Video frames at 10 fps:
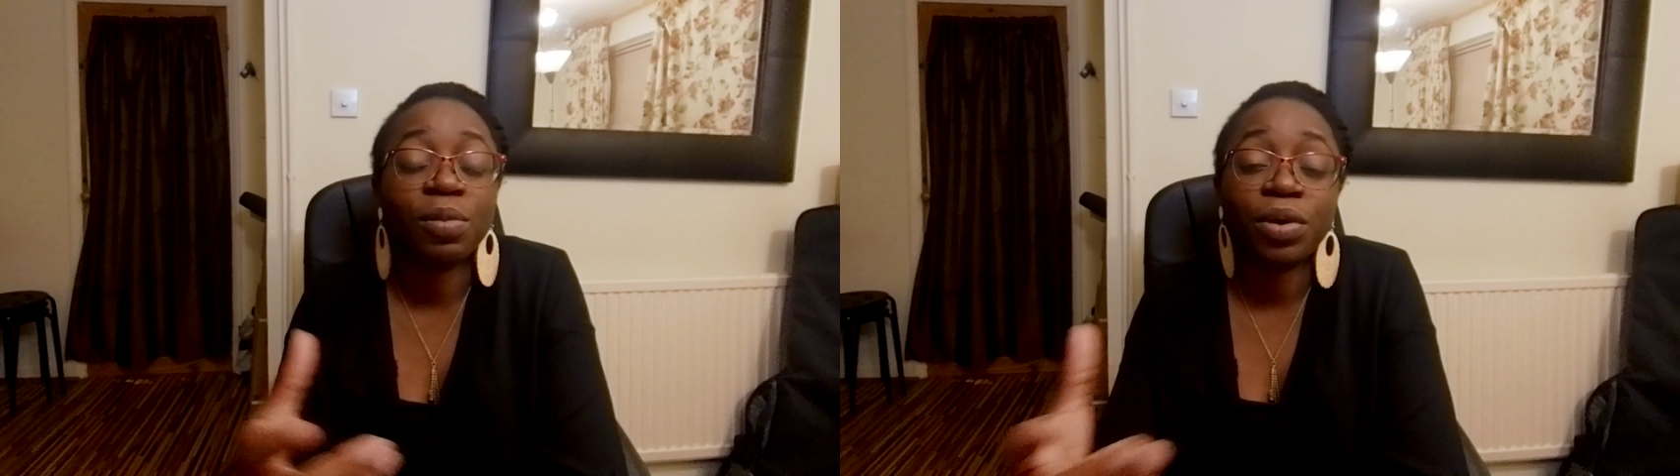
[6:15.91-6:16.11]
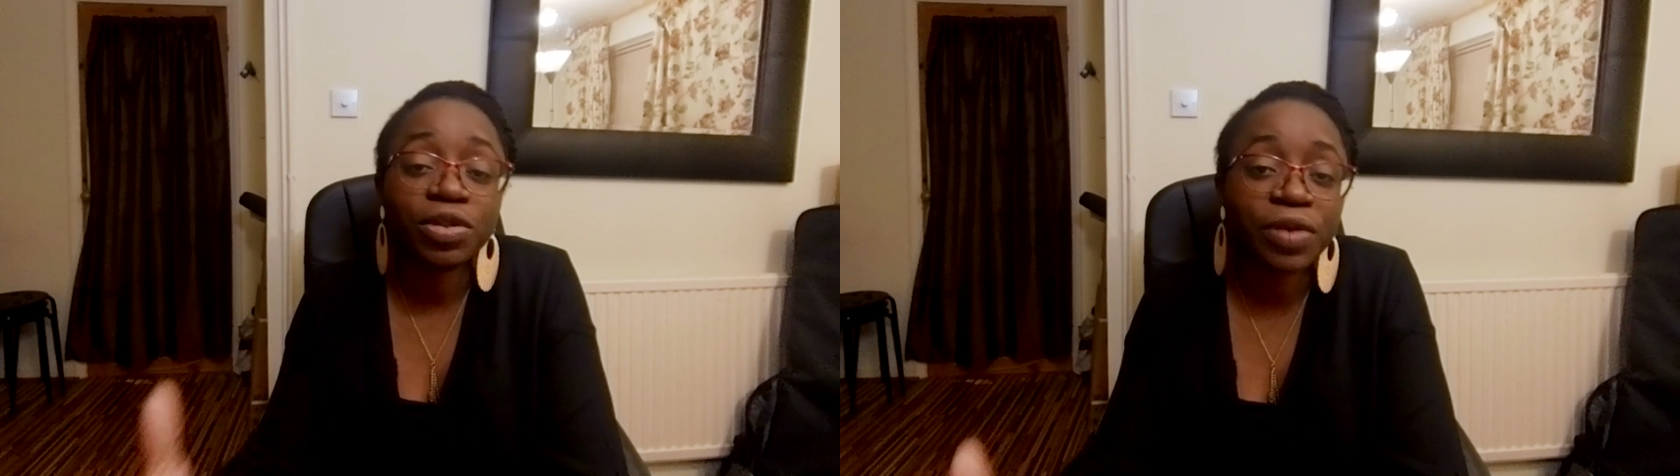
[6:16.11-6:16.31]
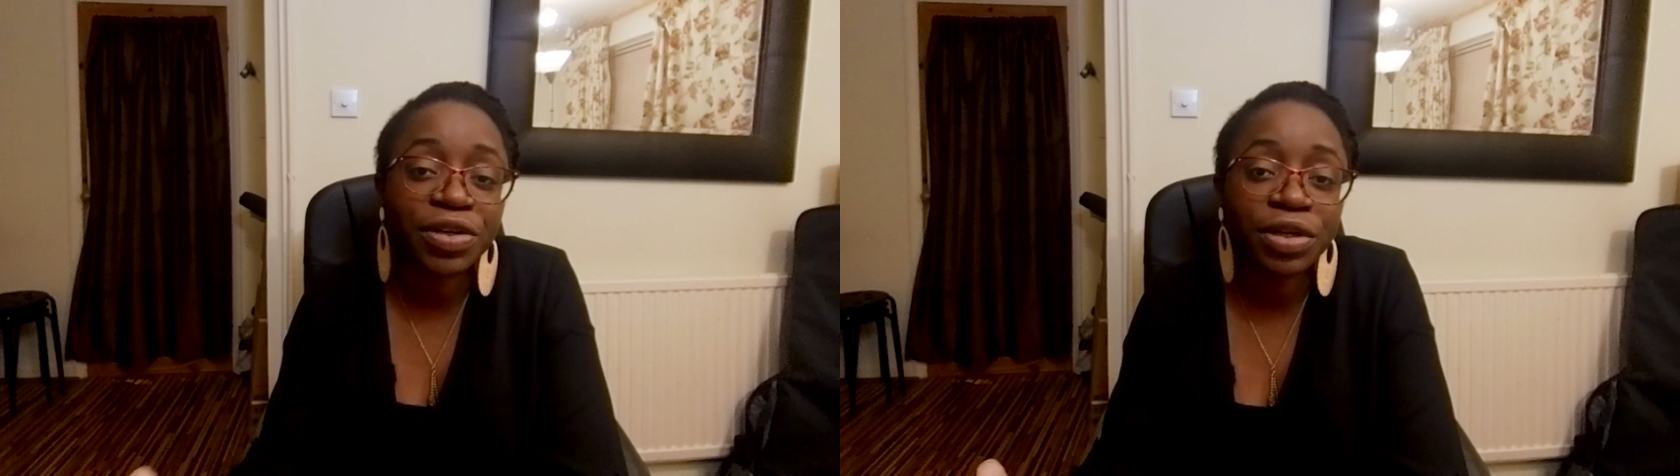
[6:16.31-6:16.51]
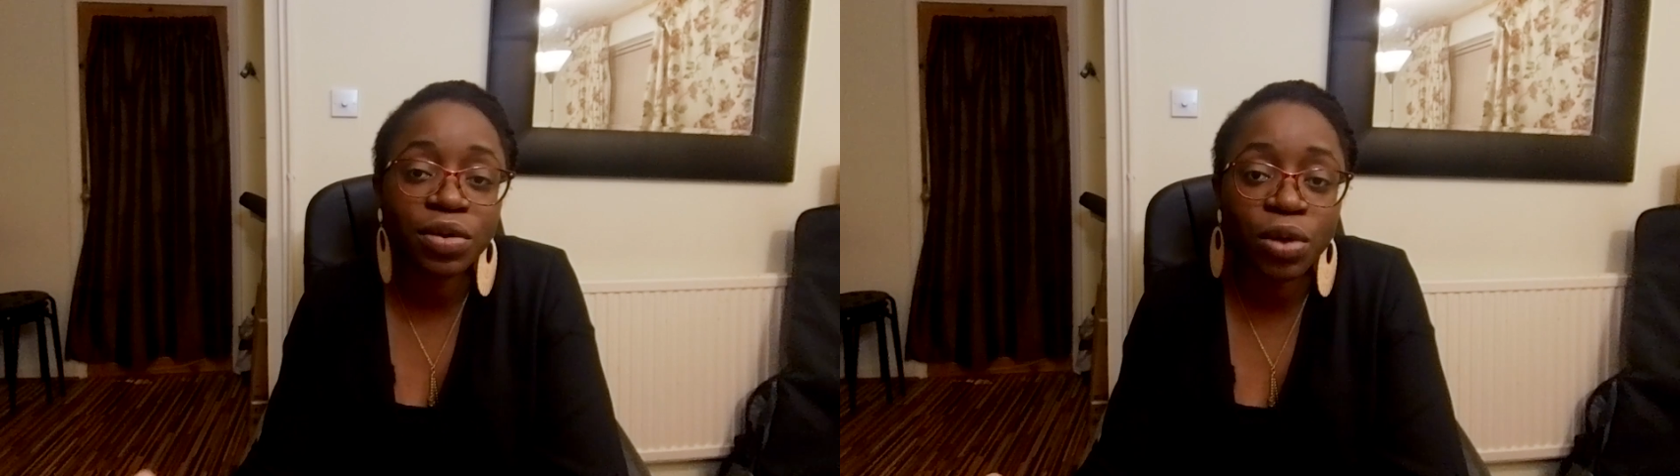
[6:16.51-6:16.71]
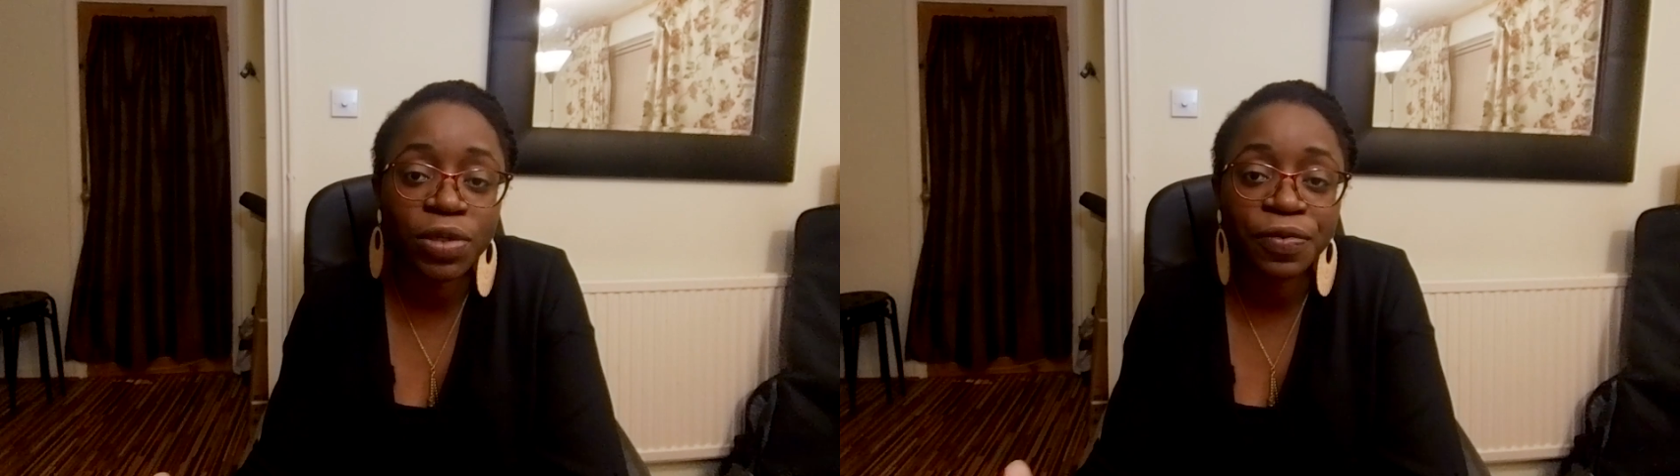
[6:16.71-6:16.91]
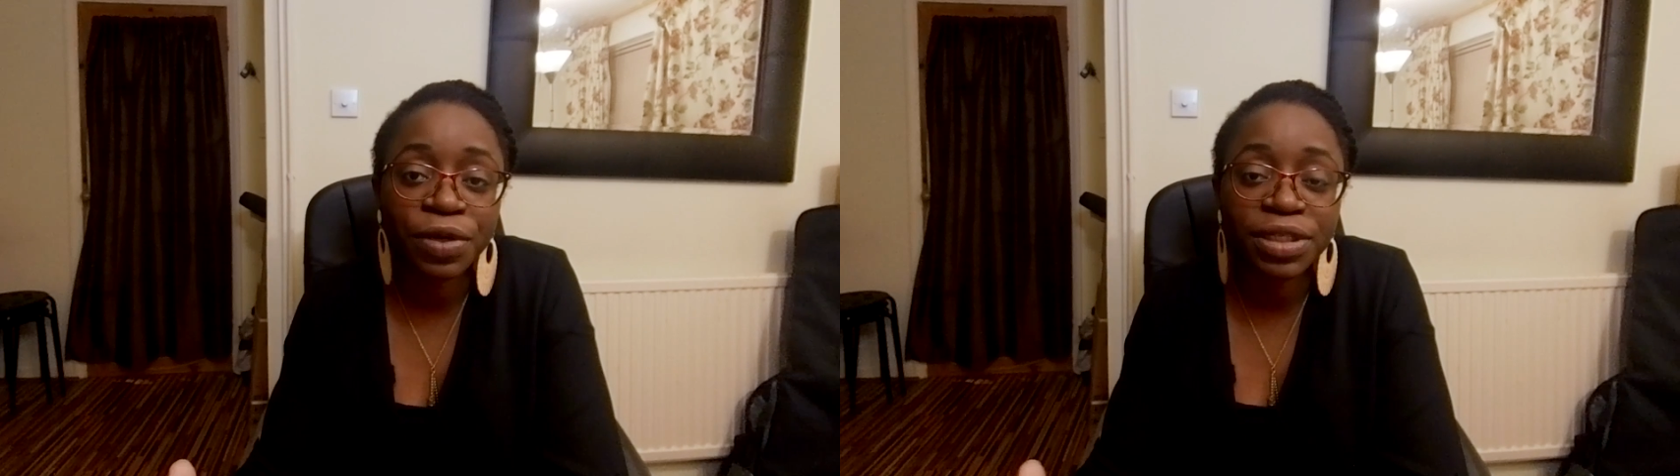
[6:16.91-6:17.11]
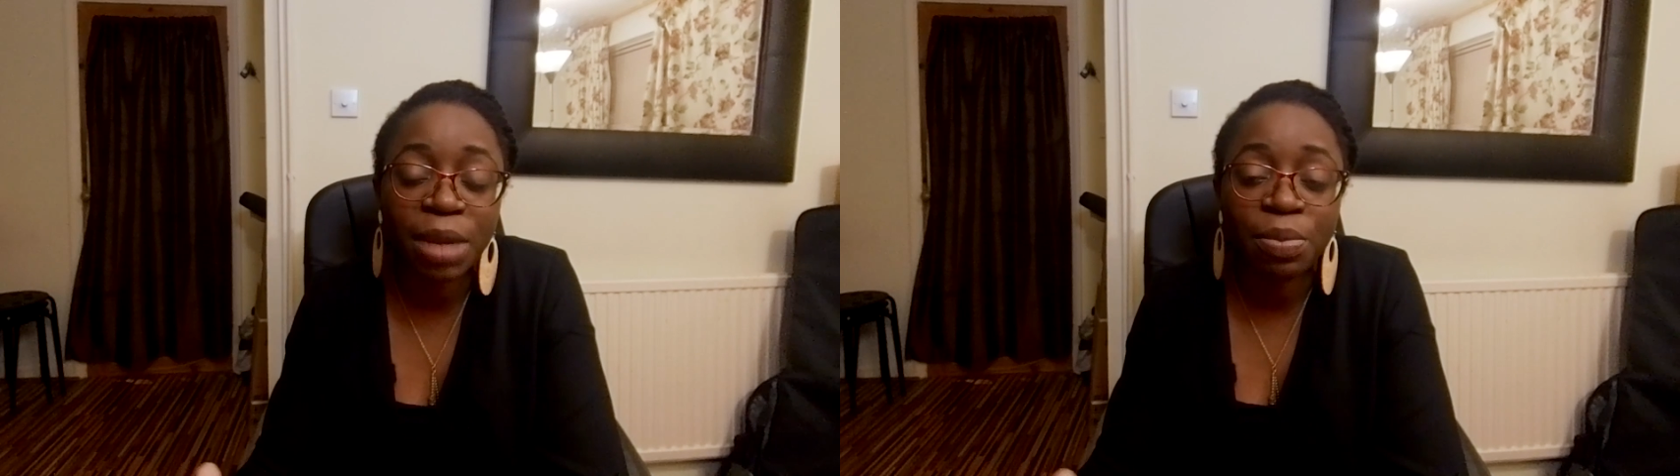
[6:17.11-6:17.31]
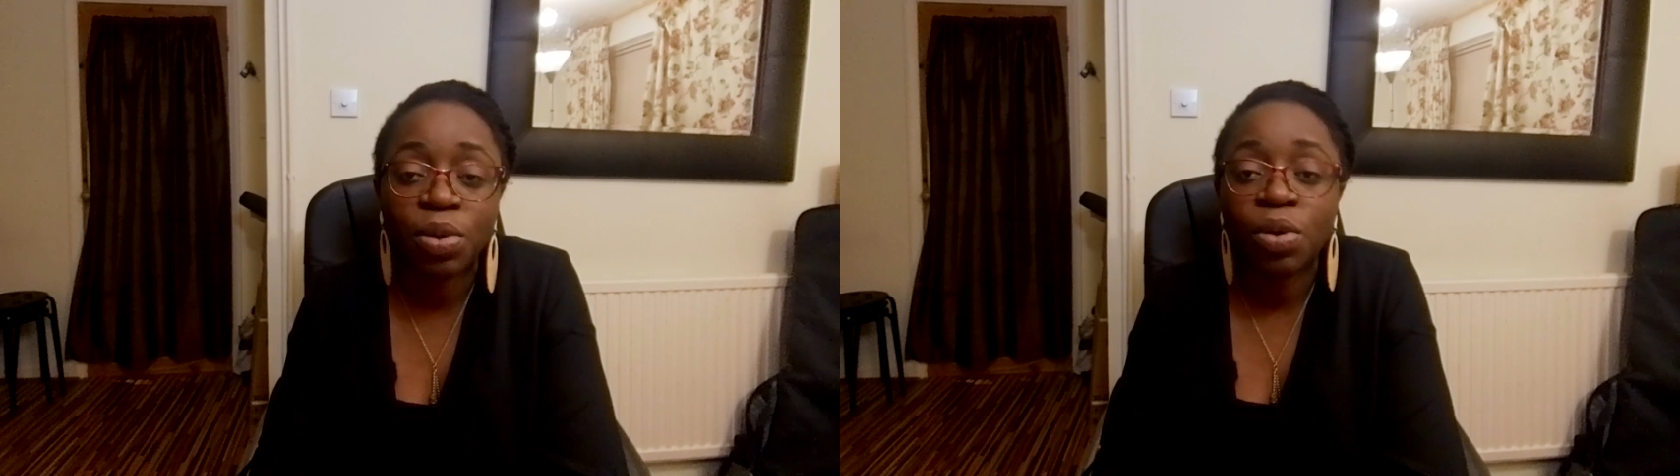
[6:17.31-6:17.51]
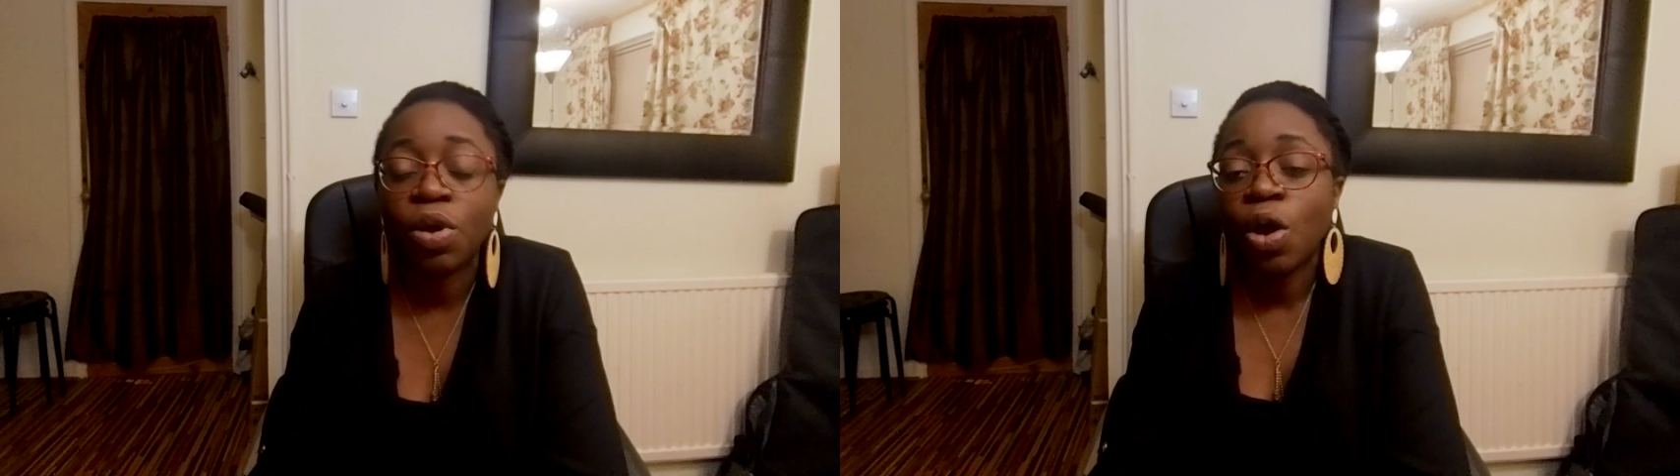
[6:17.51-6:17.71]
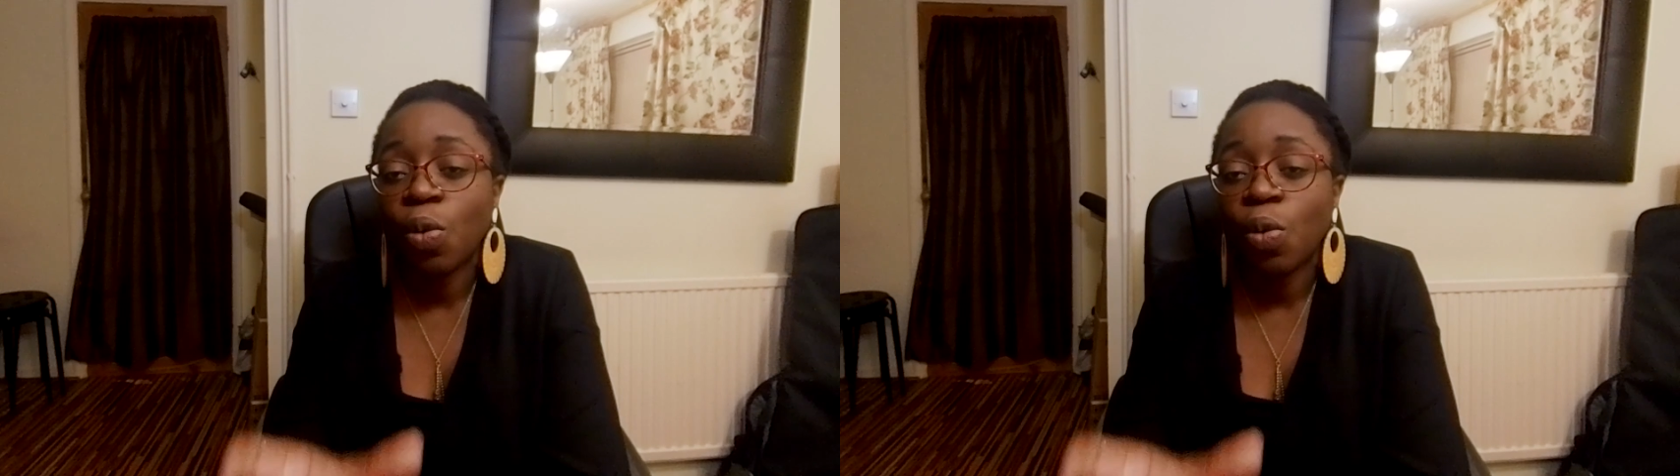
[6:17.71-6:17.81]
postgraduate course, for example,